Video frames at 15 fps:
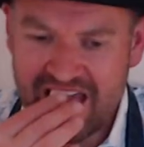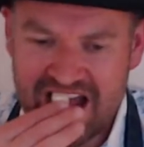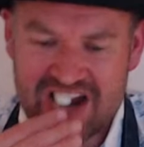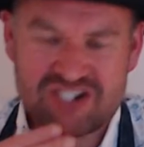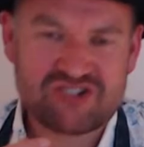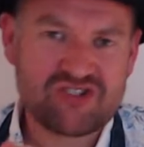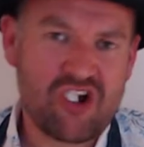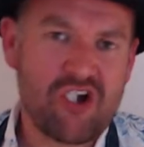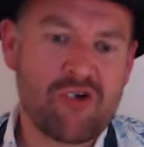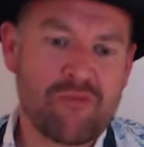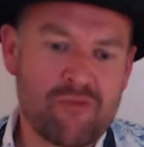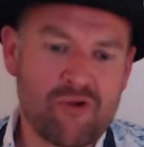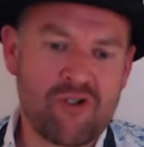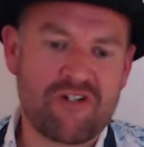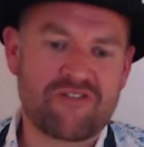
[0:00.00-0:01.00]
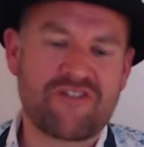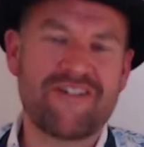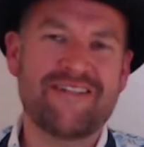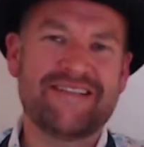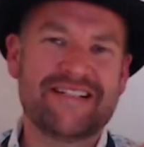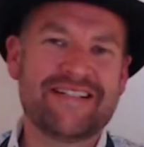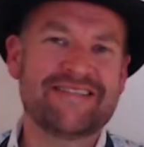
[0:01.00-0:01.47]
It's
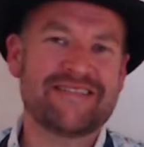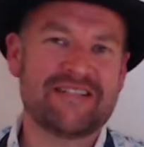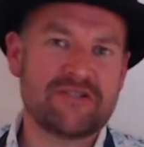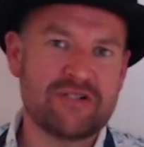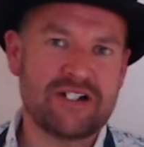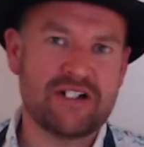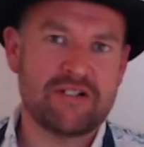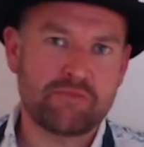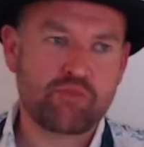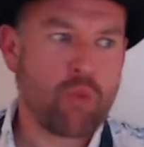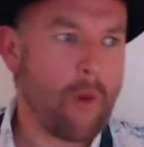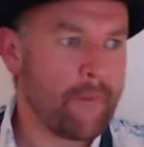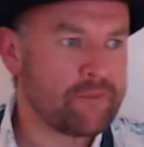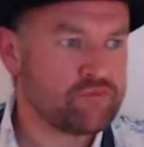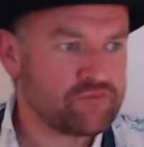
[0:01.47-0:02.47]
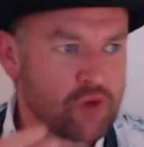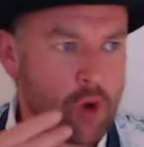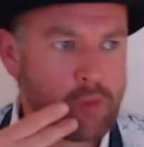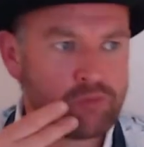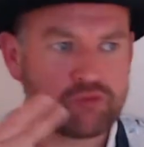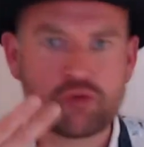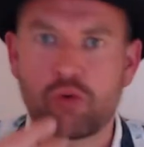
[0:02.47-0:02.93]
so easy to eat.
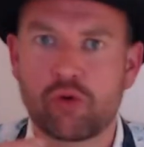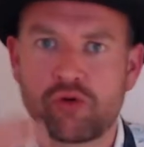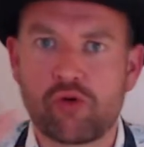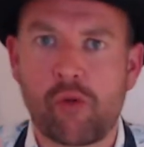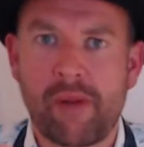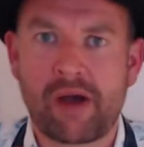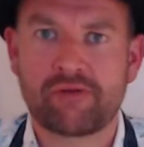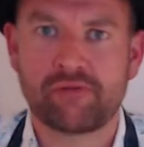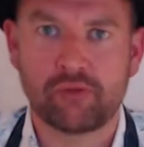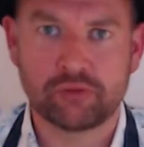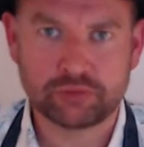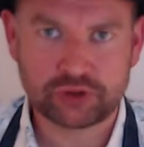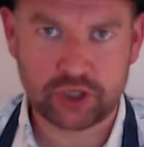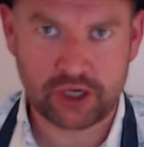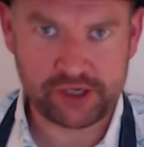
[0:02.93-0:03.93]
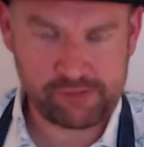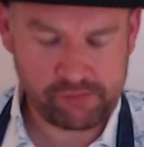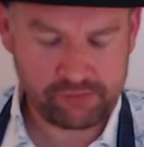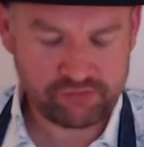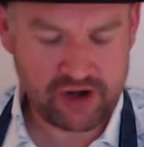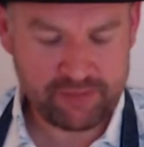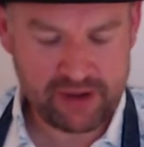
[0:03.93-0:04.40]
Don't talk with your mouth full, Charlie.
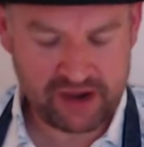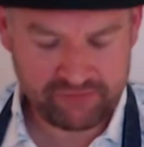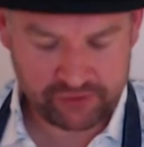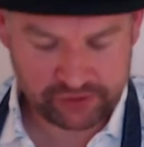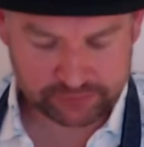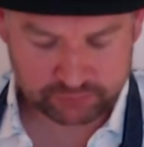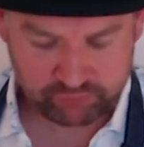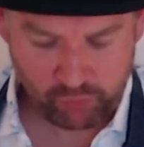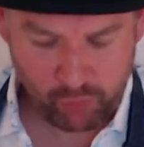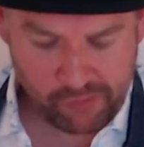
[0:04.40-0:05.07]
Very bad for you.